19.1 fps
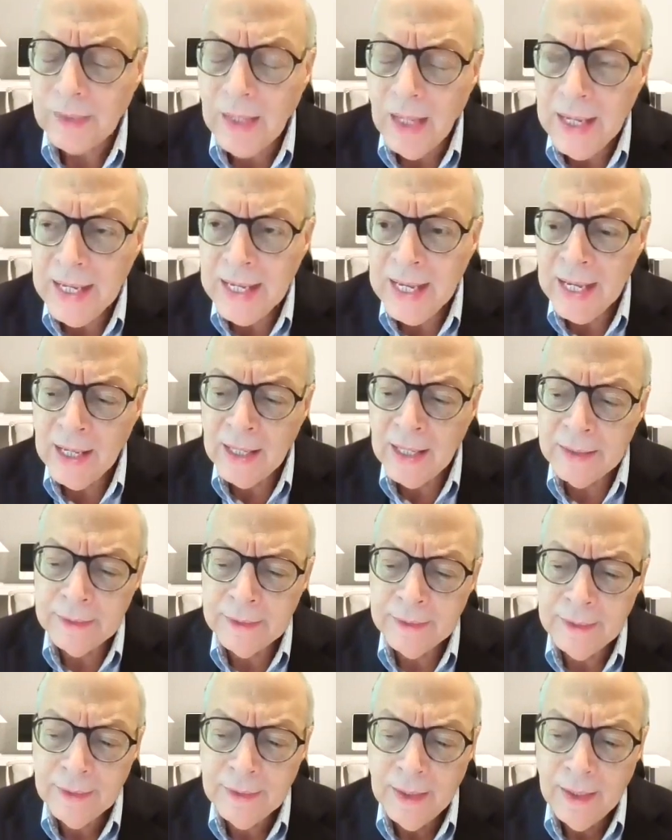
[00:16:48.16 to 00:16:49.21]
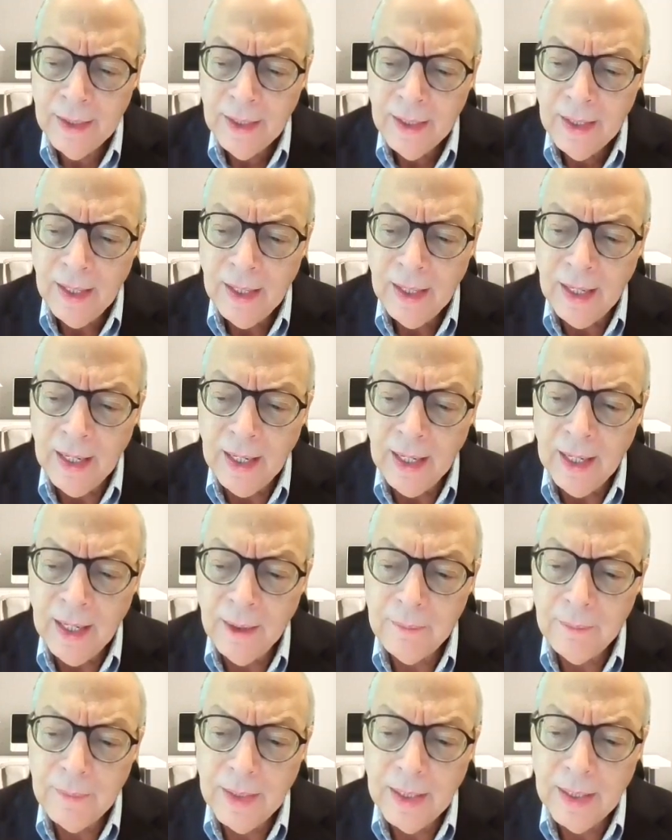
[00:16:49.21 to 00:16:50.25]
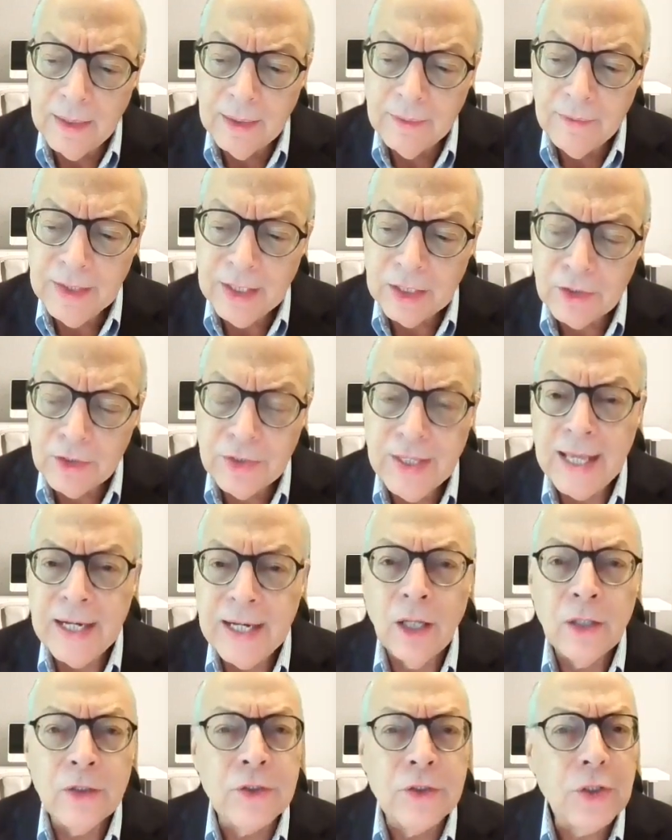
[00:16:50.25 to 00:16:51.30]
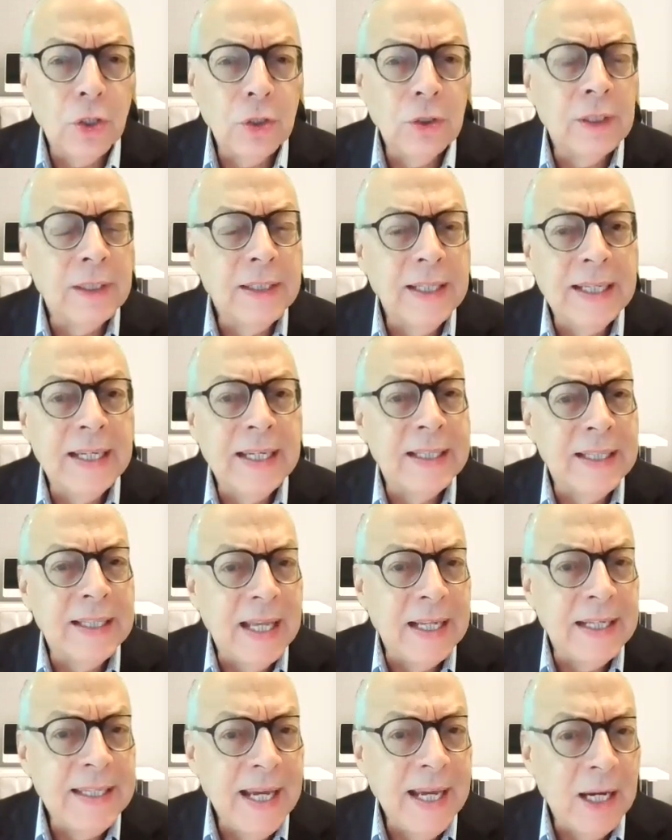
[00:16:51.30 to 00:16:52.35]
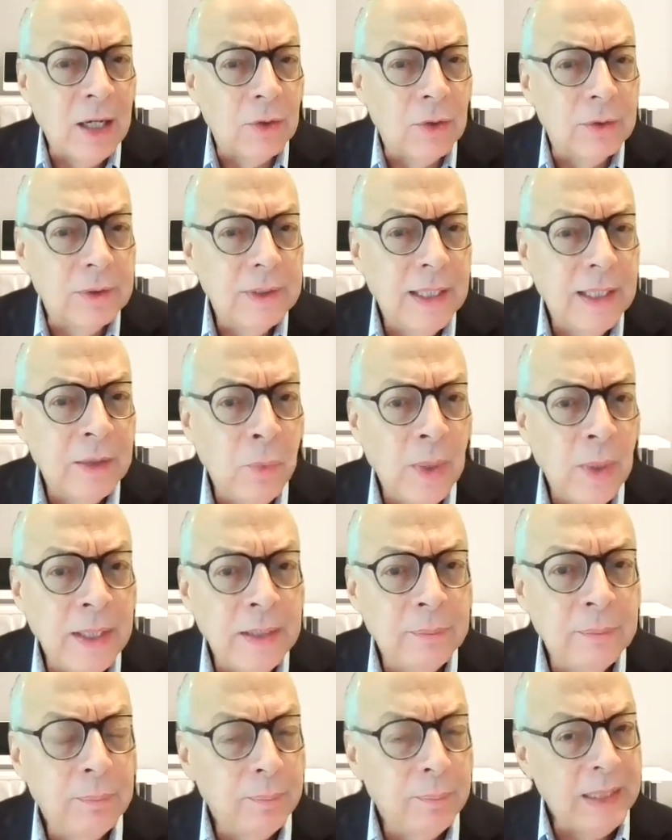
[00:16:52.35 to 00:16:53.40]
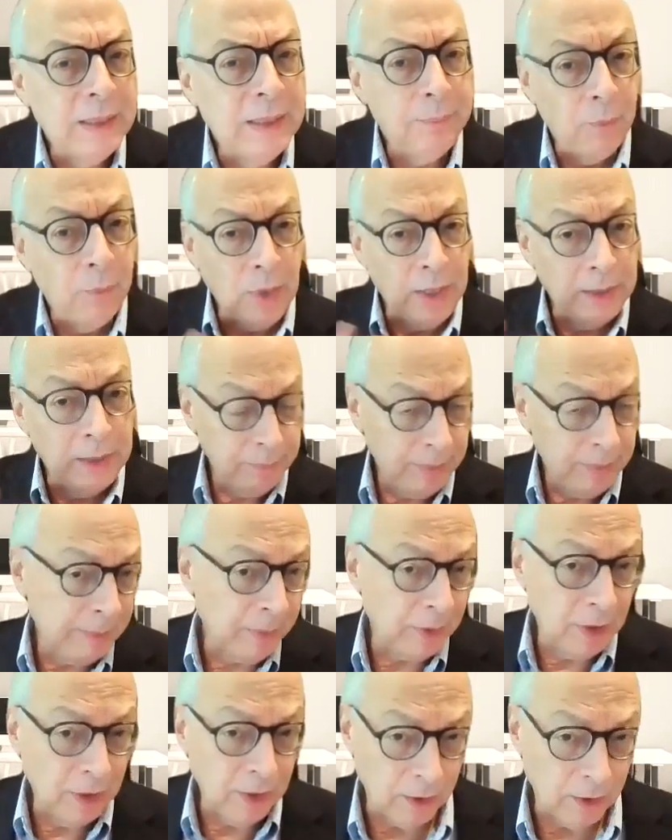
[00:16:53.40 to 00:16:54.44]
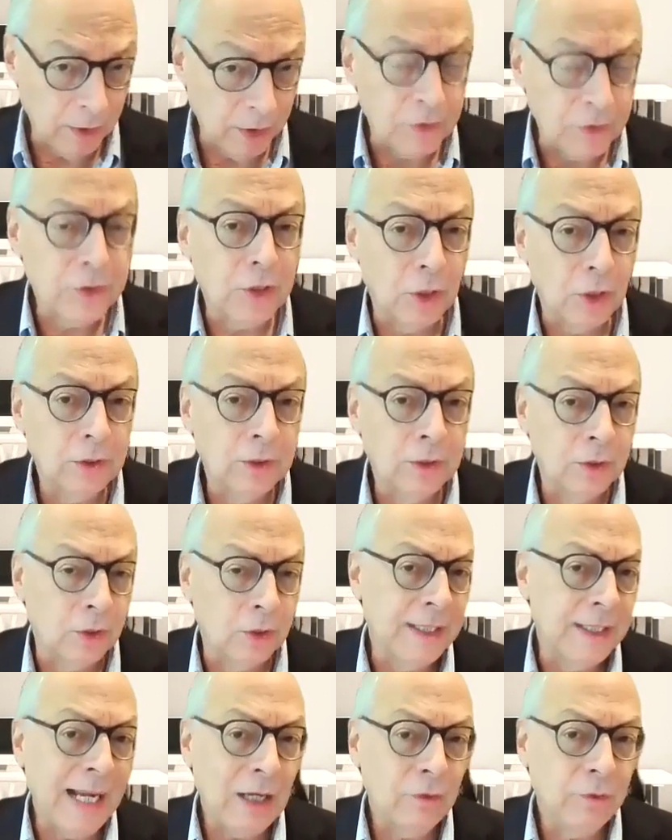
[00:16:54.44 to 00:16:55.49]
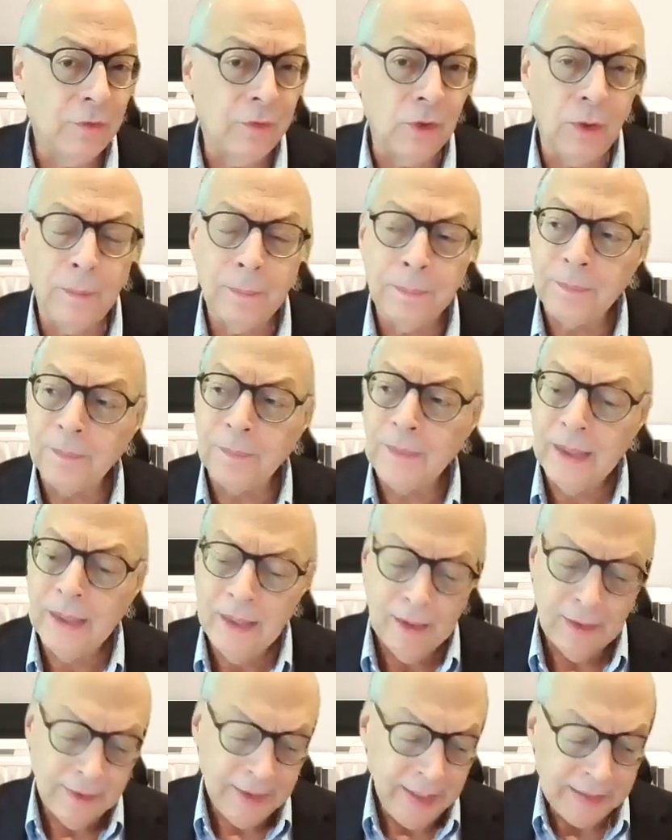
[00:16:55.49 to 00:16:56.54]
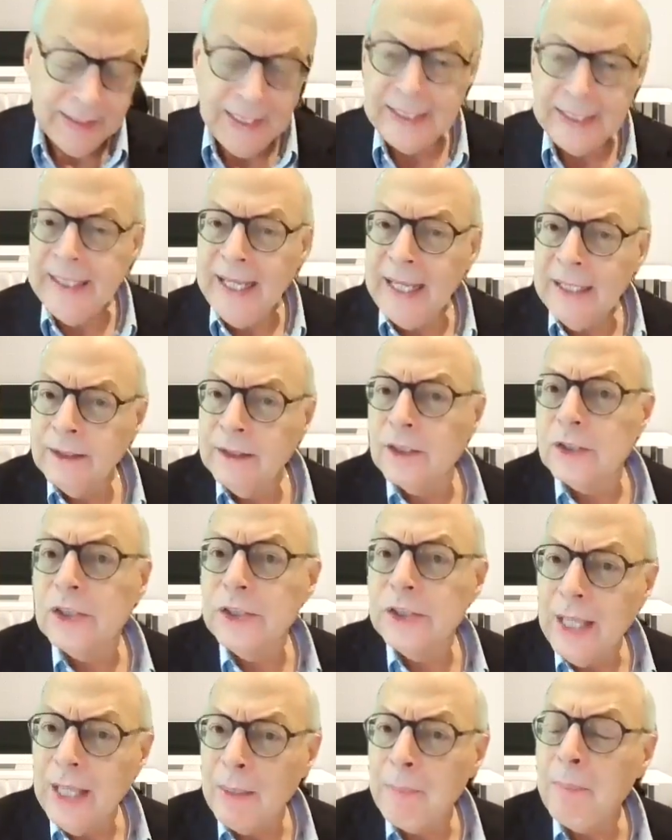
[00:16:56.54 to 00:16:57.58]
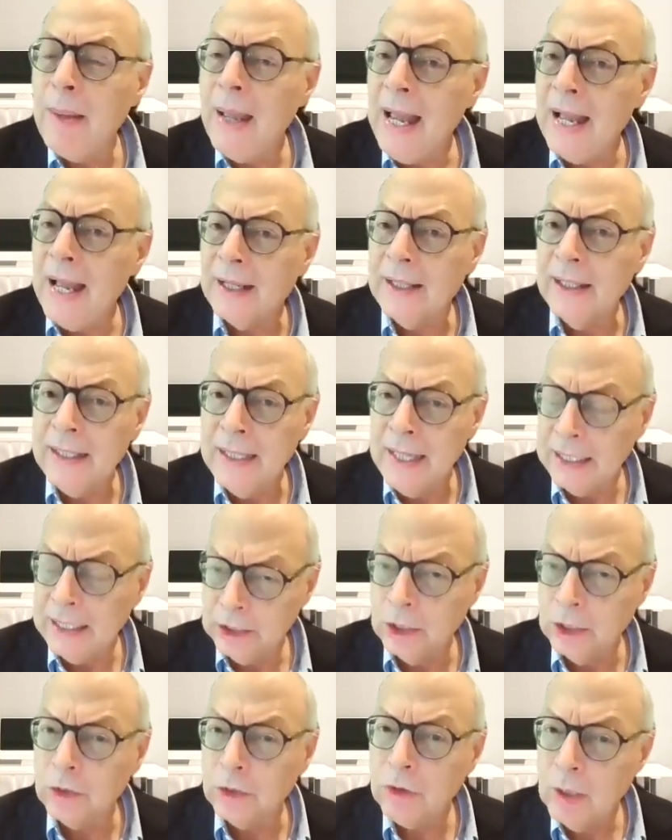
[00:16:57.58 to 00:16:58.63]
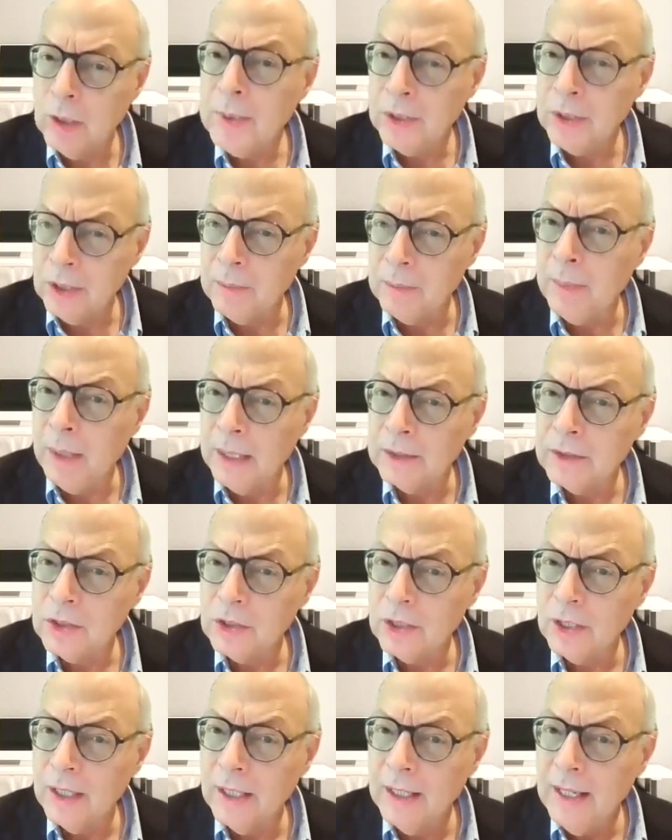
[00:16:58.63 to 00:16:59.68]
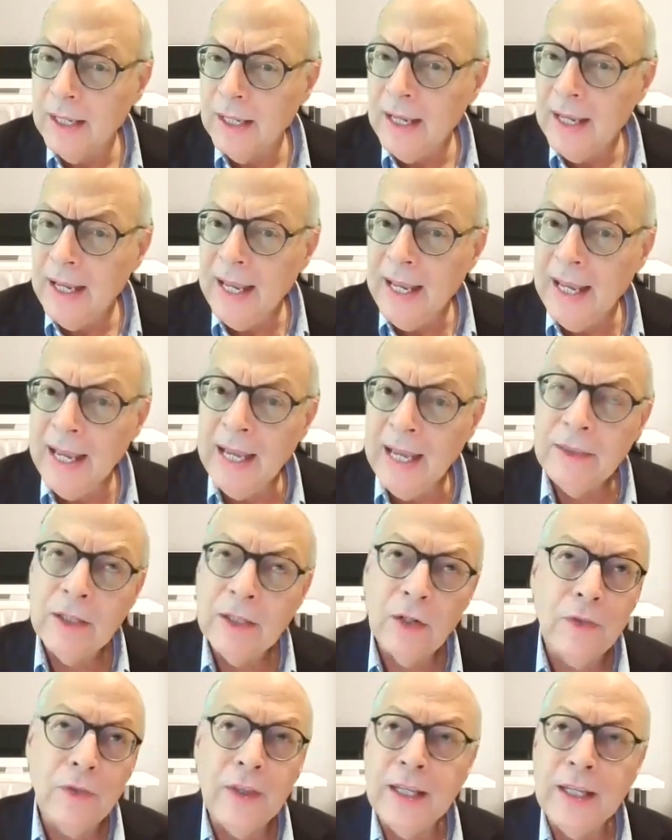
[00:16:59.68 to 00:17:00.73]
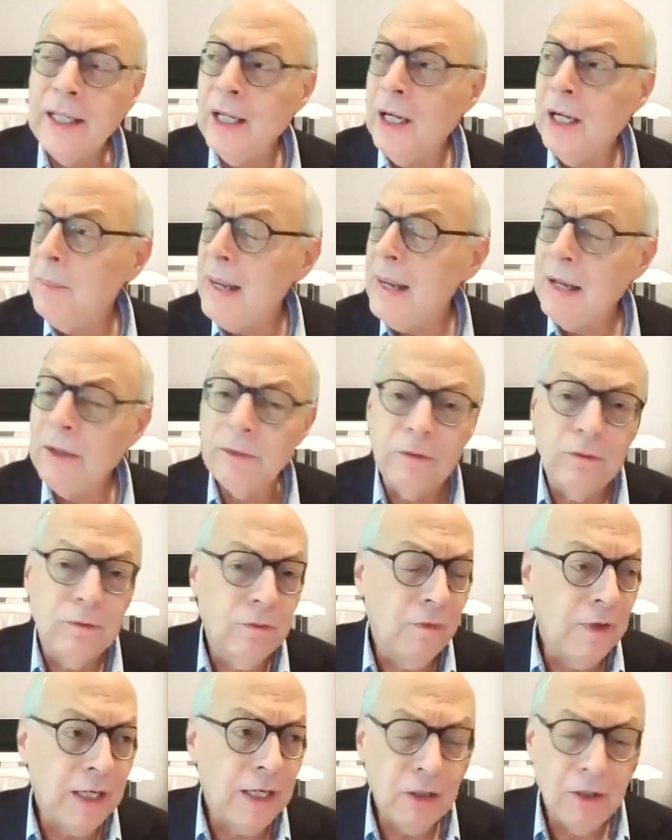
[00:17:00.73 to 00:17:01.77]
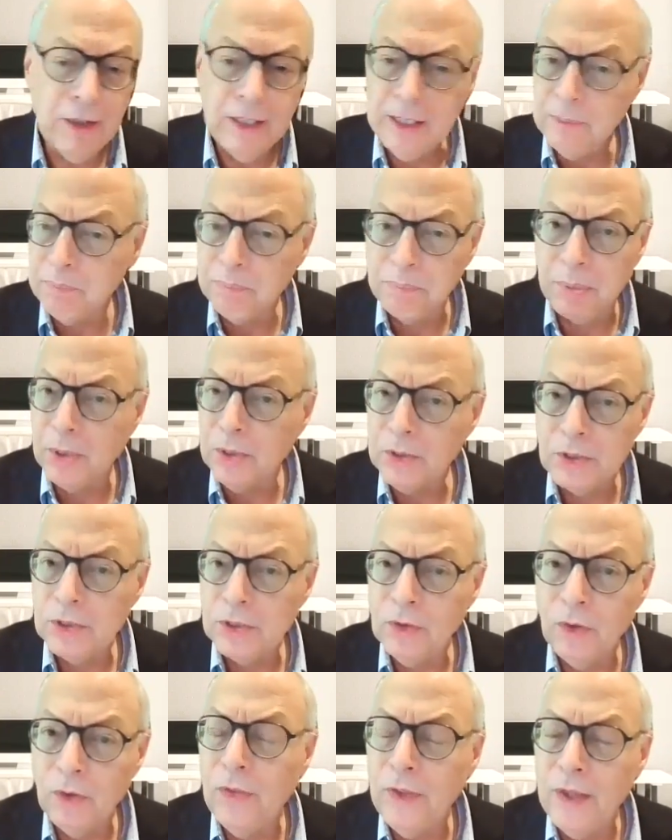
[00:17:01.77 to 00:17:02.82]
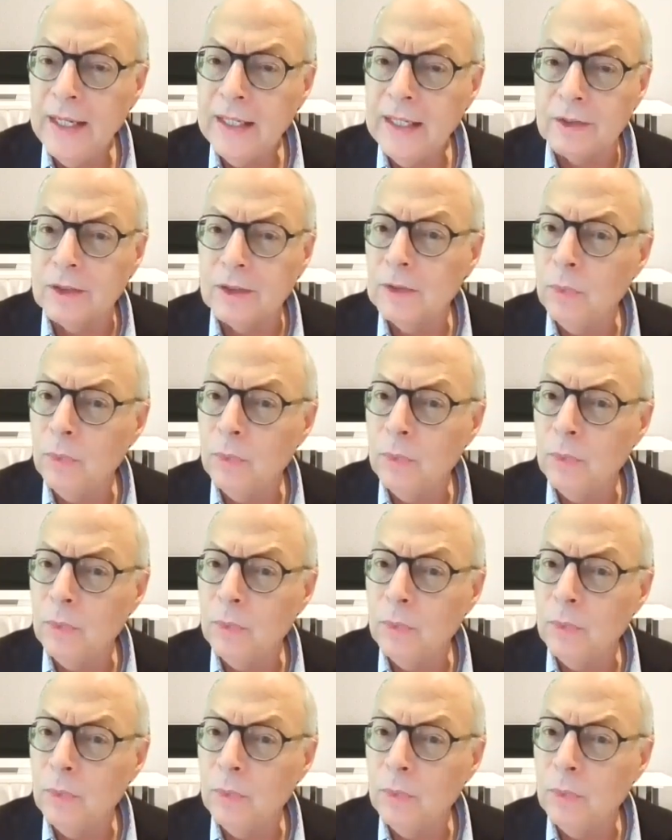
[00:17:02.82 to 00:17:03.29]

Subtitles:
And there's that uncertainty and that doubt. And when people are uncertain or doubtful, then they tend to step back and not contribute as much. And they're thinking about very personal things.